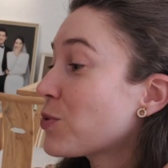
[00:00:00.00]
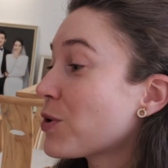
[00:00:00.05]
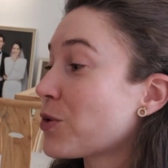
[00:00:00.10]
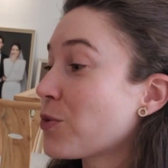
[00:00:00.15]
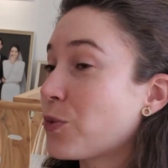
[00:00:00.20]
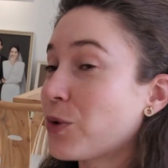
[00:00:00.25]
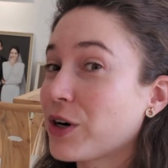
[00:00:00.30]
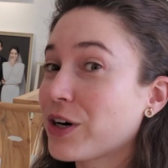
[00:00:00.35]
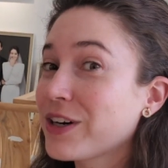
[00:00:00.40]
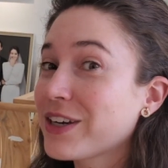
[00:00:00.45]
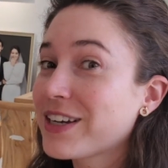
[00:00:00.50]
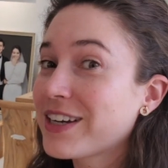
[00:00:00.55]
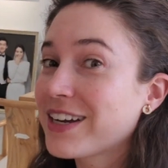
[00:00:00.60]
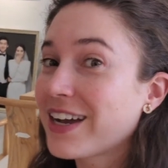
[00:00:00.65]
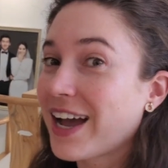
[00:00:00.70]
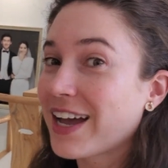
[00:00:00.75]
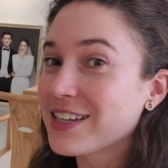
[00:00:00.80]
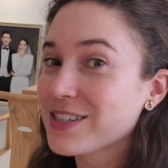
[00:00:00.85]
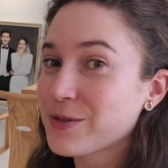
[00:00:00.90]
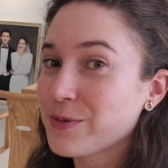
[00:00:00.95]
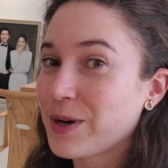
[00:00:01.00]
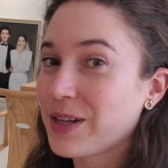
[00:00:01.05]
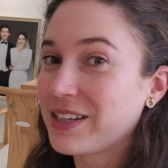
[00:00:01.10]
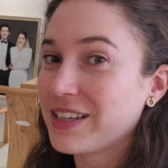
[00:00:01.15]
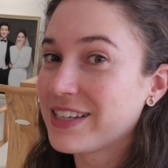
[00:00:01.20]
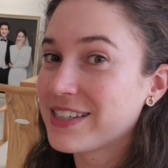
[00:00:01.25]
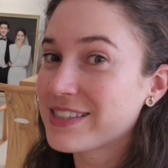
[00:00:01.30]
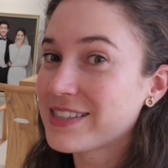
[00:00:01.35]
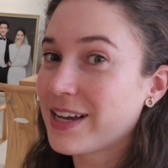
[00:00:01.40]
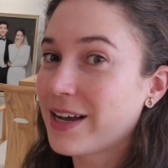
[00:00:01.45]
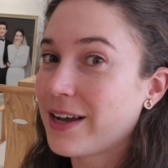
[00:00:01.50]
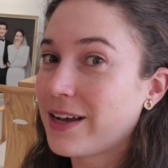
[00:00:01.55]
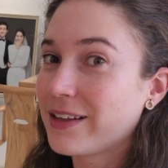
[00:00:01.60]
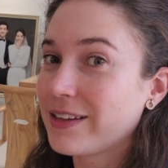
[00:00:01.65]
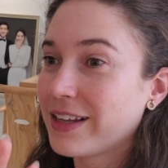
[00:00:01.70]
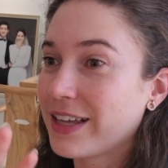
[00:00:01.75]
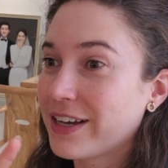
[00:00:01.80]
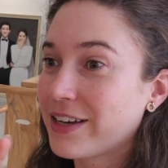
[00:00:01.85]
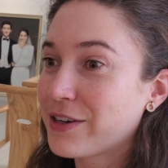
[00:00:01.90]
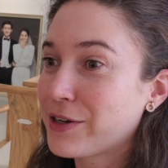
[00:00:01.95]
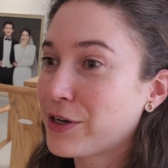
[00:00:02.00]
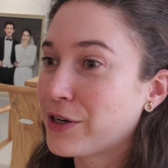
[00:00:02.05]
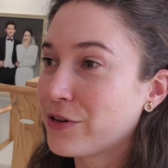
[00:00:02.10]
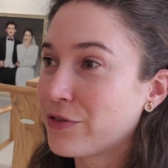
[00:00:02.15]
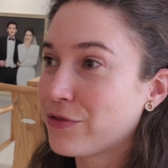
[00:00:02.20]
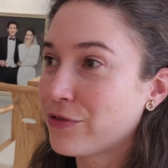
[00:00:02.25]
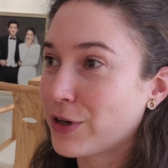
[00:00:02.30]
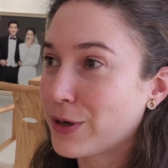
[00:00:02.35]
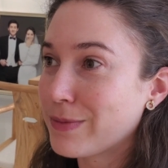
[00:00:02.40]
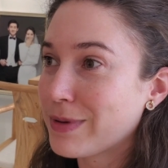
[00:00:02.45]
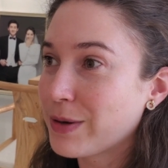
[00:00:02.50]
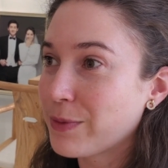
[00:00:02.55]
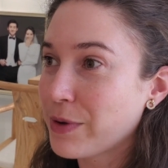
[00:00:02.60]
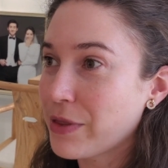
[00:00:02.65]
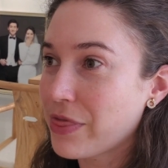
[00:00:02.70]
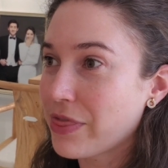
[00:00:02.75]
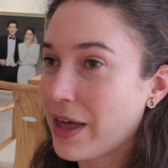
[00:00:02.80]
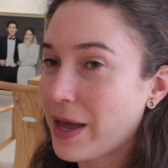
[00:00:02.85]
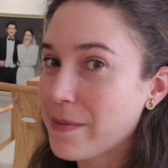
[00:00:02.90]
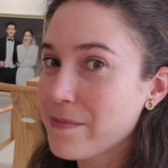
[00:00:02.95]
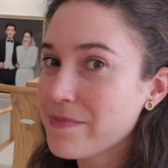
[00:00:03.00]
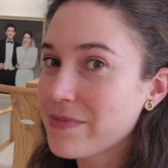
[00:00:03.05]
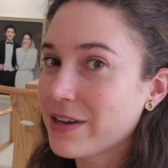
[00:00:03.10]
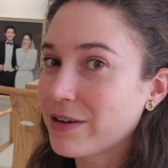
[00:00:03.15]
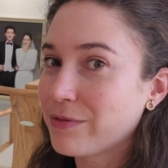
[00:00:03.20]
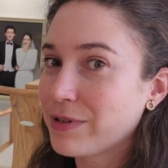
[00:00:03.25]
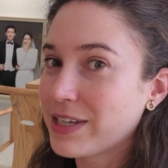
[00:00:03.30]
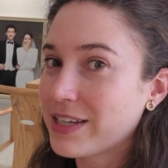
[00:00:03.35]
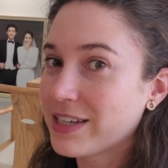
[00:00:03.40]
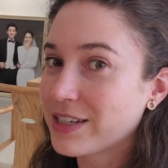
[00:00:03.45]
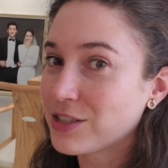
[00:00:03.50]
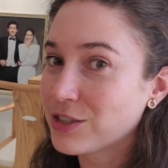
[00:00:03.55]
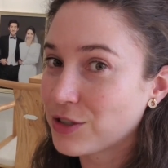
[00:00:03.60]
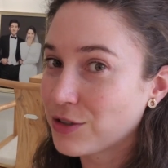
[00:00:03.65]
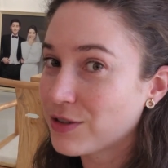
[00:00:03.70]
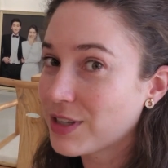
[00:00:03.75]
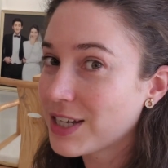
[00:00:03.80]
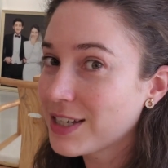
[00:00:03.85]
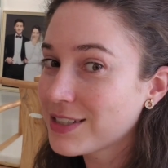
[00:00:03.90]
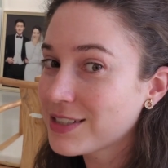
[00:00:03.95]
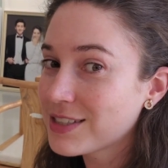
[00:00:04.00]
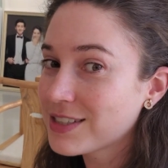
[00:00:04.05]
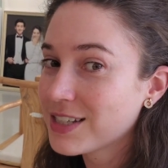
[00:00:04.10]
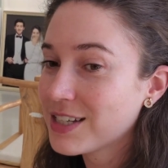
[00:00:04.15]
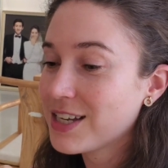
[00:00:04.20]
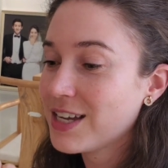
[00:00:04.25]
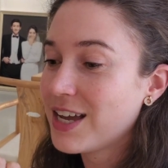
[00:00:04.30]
with work as well as like confirming with them that we can do this